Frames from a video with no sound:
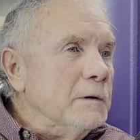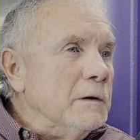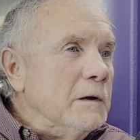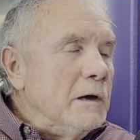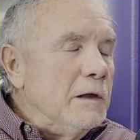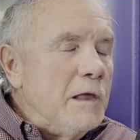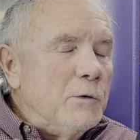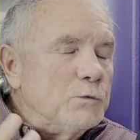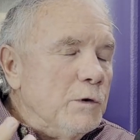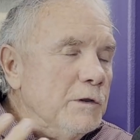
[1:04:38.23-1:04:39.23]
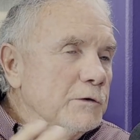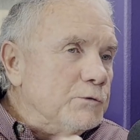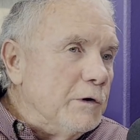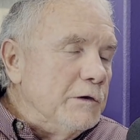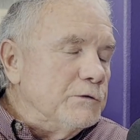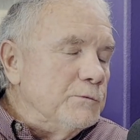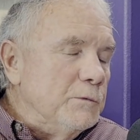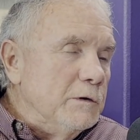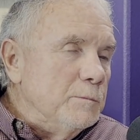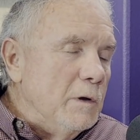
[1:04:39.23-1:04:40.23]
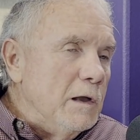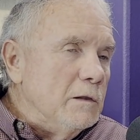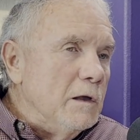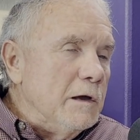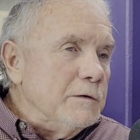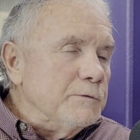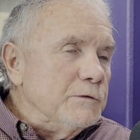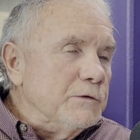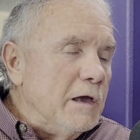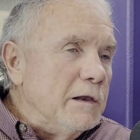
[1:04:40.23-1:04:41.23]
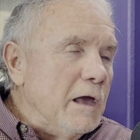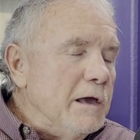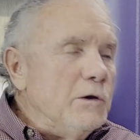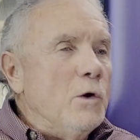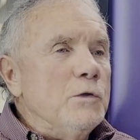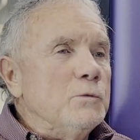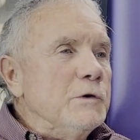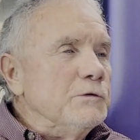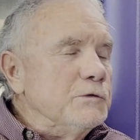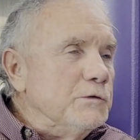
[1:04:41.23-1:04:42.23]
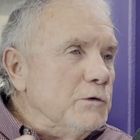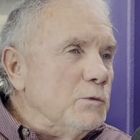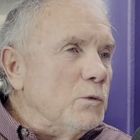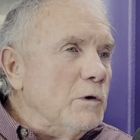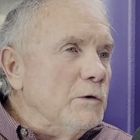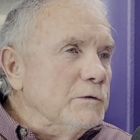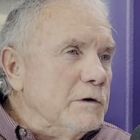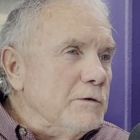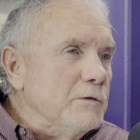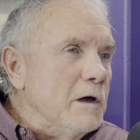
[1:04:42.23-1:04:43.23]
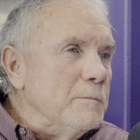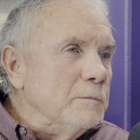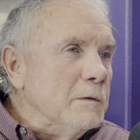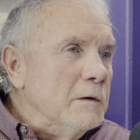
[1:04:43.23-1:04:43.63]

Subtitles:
And that was one of the traits in my life, is that I had all the reasons in the world to give up.